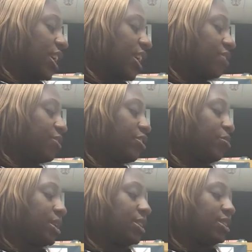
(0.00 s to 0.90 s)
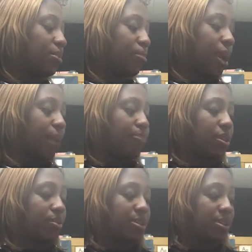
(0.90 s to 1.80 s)
a handful of beans and popped
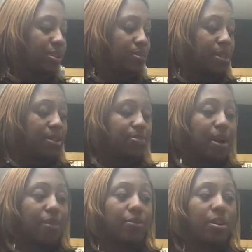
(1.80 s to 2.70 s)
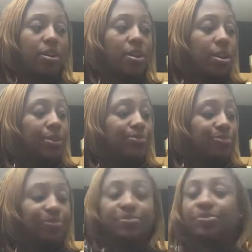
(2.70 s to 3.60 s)
them into Camilla's mouth.
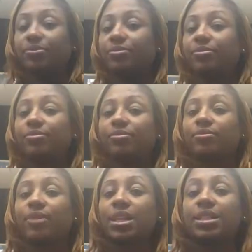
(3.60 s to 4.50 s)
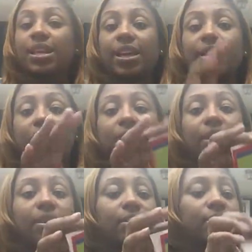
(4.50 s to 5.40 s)
"Mmm," said
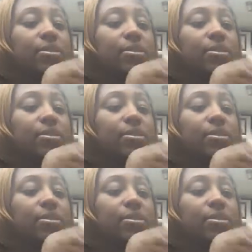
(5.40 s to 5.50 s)
Camilla.